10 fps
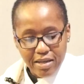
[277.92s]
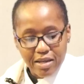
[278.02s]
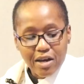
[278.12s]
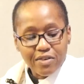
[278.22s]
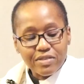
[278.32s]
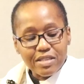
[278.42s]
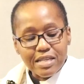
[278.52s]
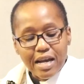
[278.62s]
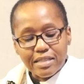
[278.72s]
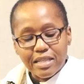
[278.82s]
He loved this
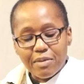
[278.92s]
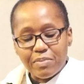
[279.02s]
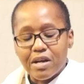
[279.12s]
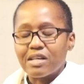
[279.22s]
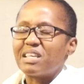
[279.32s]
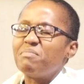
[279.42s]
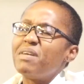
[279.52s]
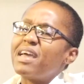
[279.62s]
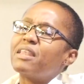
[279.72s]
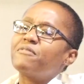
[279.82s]
idea because it
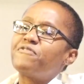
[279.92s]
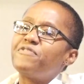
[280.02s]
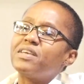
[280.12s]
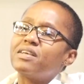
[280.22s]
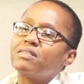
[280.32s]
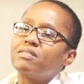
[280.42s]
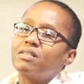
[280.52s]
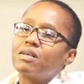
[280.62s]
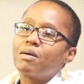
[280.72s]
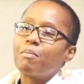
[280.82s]
made him
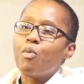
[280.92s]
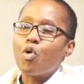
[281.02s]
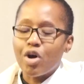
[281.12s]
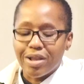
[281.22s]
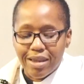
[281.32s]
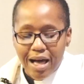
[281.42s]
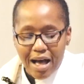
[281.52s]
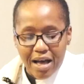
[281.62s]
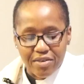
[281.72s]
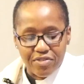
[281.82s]
feel more
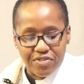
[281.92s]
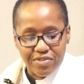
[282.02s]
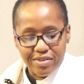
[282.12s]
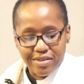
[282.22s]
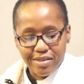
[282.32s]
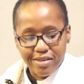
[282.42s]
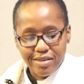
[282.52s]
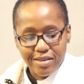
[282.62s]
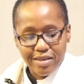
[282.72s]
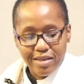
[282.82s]
alive.
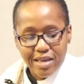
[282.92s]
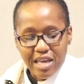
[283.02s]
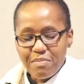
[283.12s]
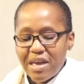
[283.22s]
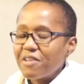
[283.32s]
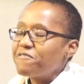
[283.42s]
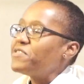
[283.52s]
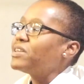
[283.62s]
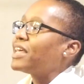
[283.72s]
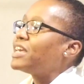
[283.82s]
It made him
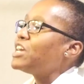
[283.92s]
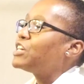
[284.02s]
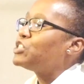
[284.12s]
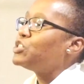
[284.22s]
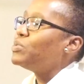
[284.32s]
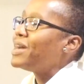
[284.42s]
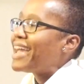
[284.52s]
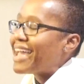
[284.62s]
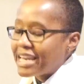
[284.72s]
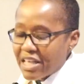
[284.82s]
feel like he could do
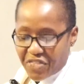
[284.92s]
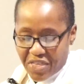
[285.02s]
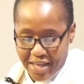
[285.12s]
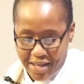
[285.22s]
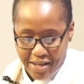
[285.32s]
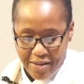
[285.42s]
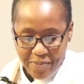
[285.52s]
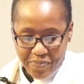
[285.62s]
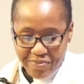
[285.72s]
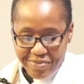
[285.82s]
anything.
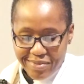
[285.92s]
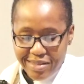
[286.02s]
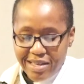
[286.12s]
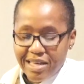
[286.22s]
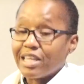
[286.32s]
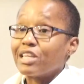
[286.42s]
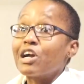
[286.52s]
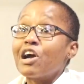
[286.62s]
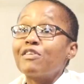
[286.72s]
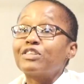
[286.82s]
It
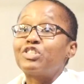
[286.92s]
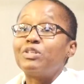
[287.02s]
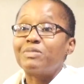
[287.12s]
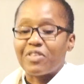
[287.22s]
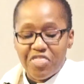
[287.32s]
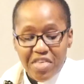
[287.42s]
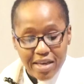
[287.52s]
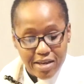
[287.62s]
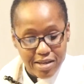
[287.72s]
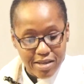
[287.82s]
encouraged him to
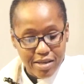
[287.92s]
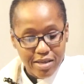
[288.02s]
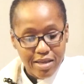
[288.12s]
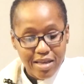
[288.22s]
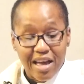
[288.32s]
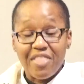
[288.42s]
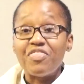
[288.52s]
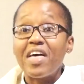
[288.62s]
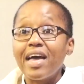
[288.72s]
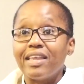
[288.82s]
think, and
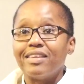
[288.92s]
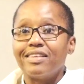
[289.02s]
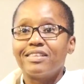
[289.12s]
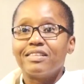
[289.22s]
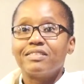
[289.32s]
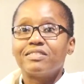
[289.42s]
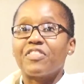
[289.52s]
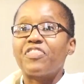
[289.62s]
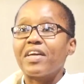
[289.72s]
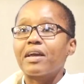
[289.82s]
then to
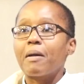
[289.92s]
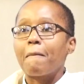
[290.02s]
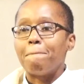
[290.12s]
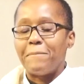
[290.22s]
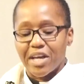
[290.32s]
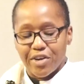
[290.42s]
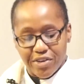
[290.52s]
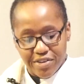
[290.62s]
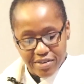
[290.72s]
think bigger.